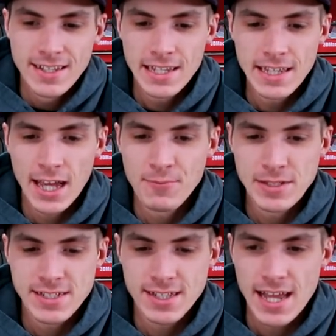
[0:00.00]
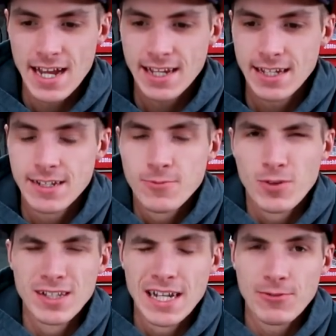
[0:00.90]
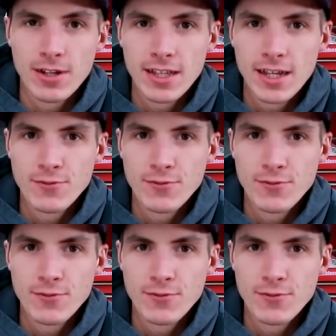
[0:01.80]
Lately, I've been slacking. Well, not really.